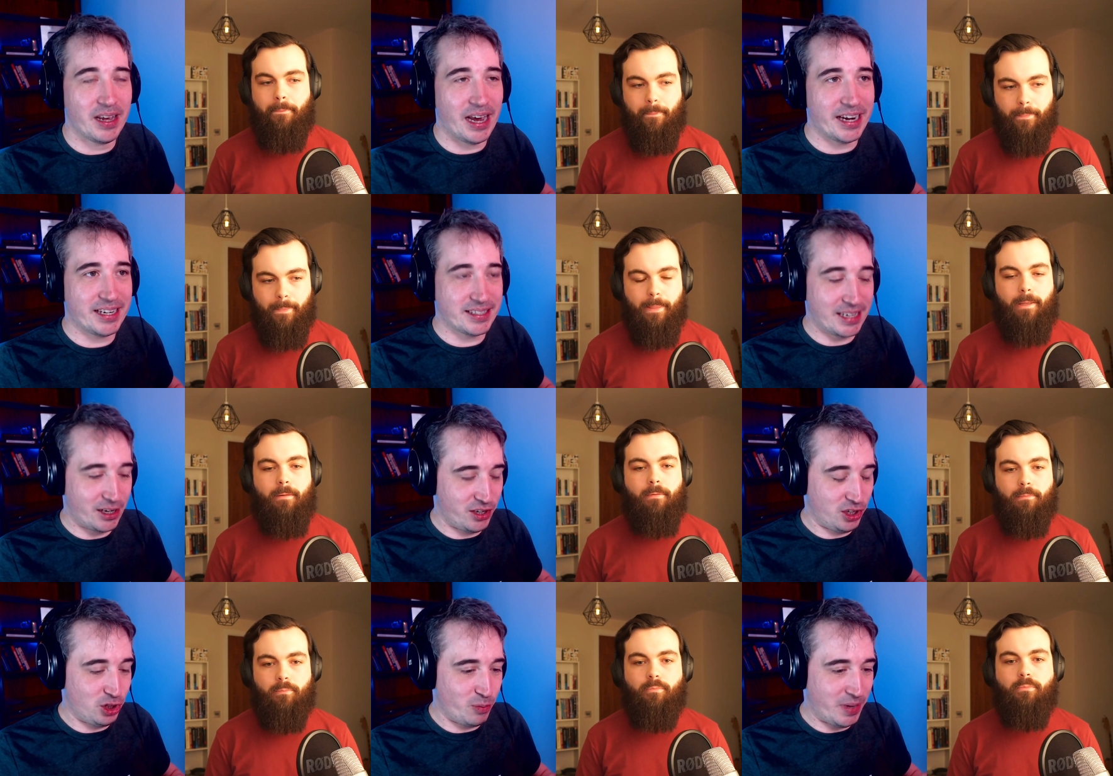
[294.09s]
Speaker 1: i guess how
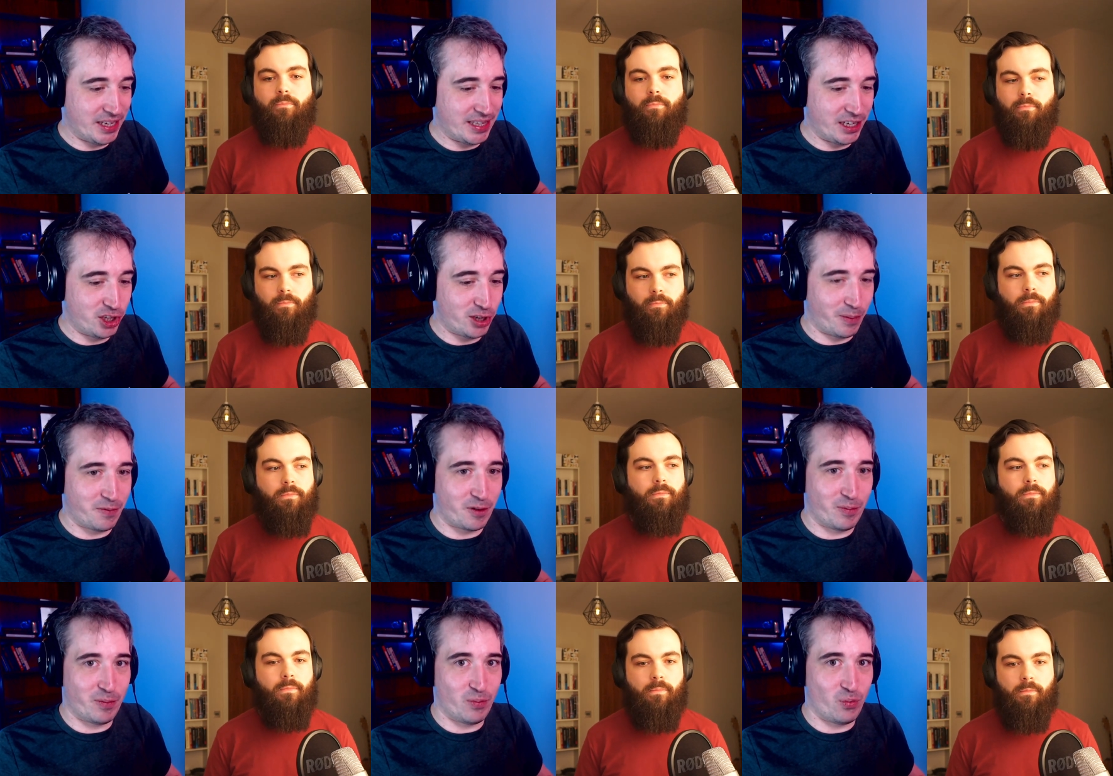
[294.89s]
did you make that jump
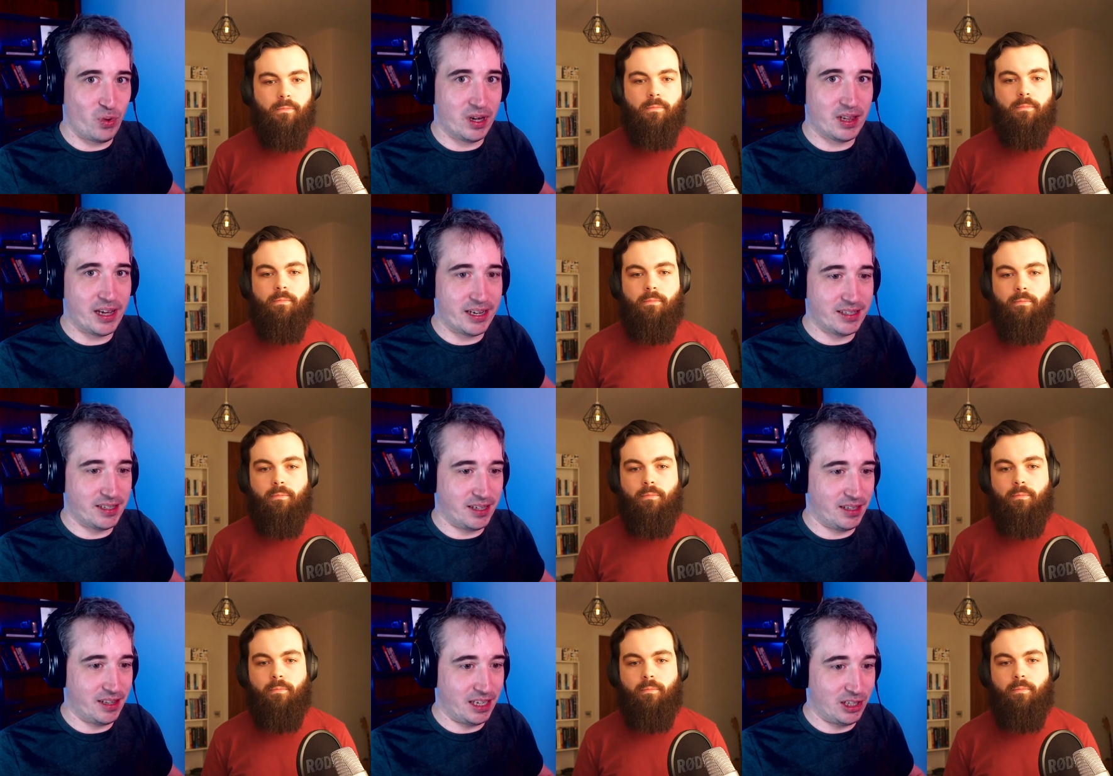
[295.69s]
from
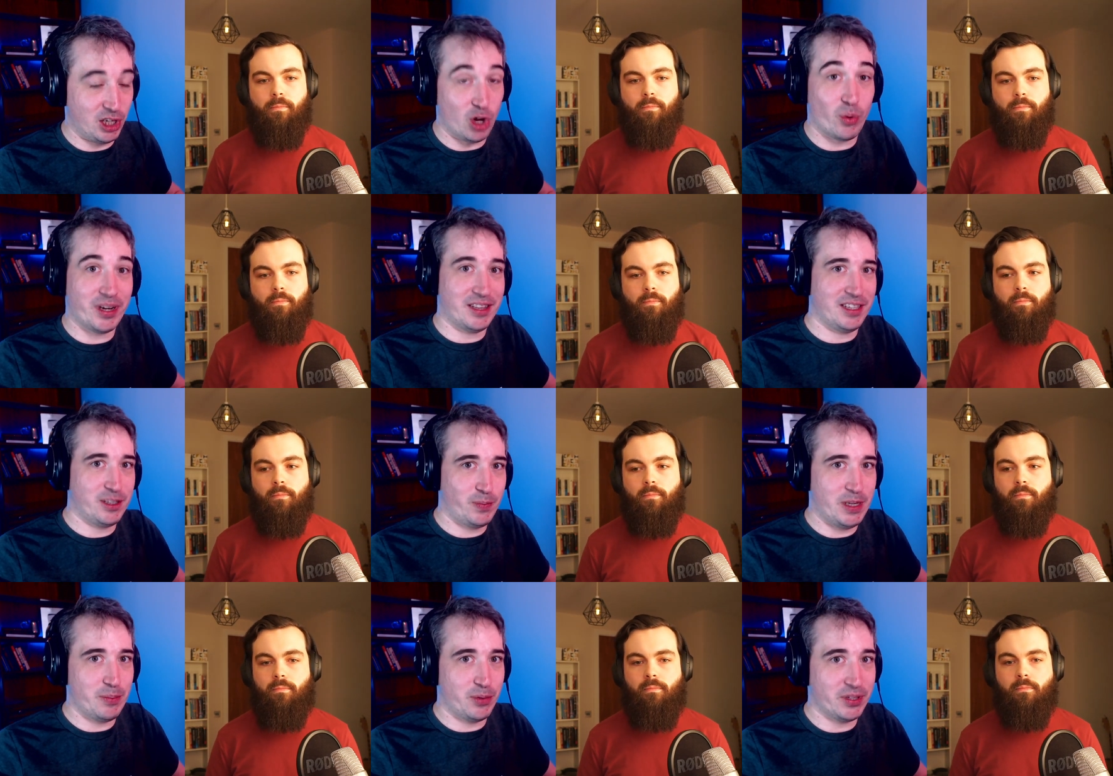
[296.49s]
realizing like knowing these
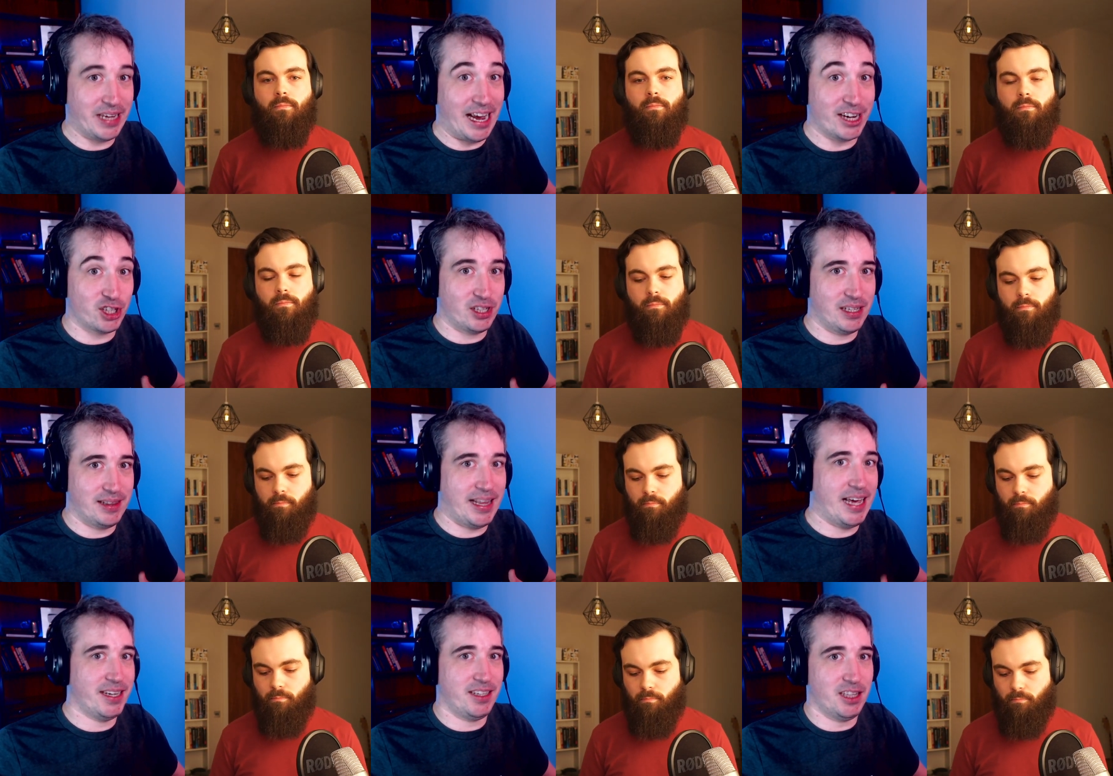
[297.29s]
people to actually
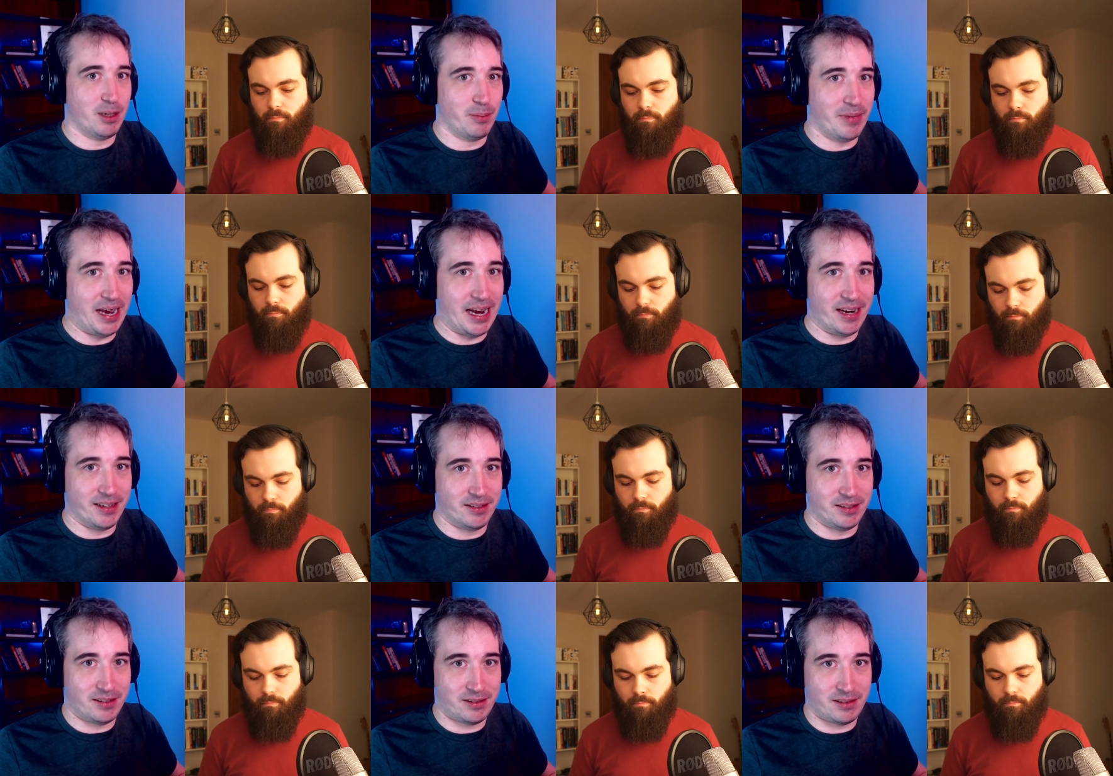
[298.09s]
landing them
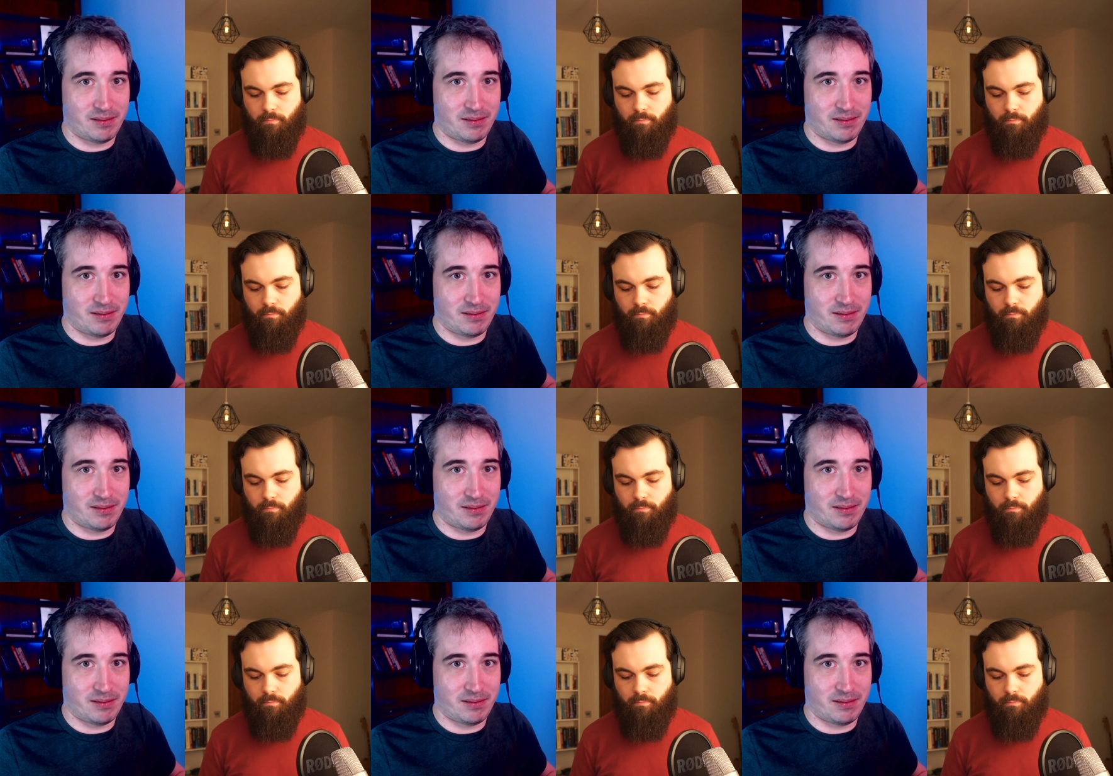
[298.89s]
as